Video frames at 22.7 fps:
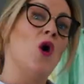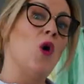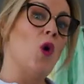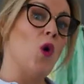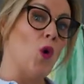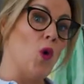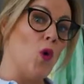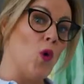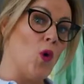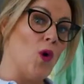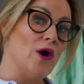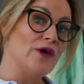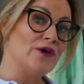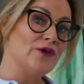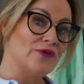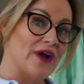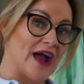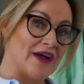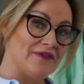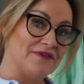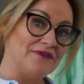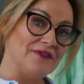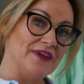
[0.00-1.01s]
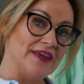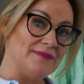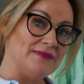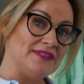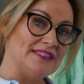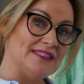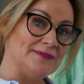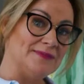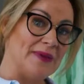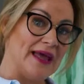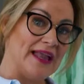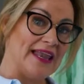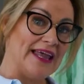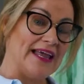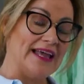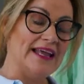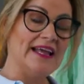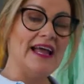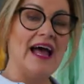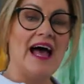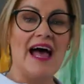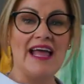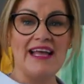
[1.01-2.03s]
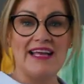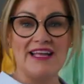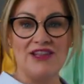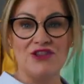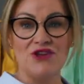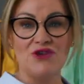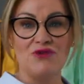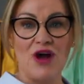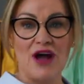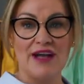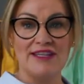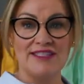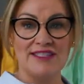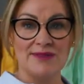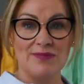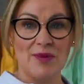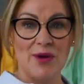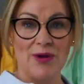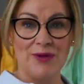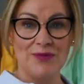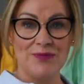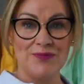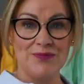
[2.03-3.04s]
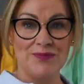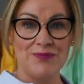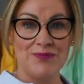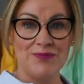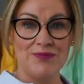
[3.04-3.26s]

or grapheme spelling are in the right spot.